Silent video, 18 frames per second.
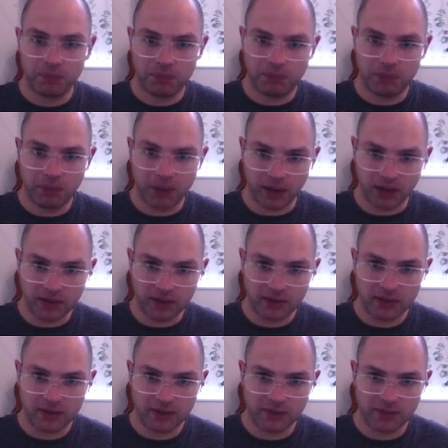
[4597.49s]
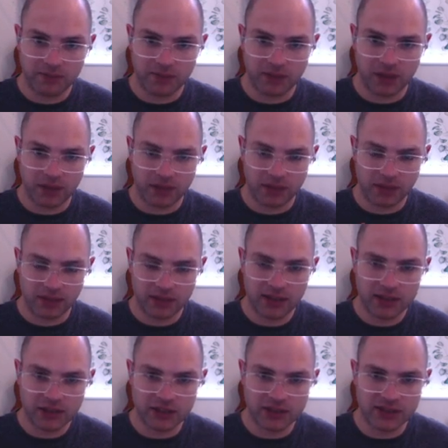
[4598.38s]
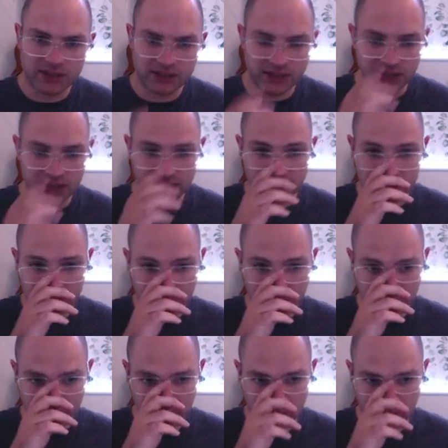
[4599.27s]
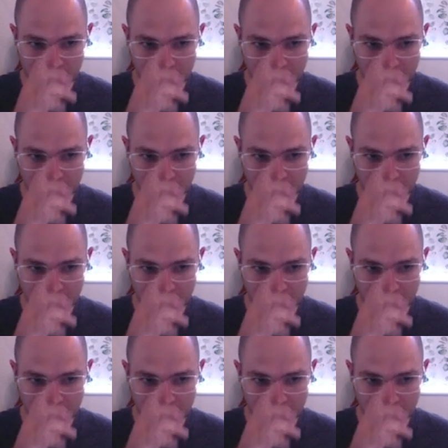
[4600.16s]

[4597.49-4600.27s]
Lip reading: But I think she sees that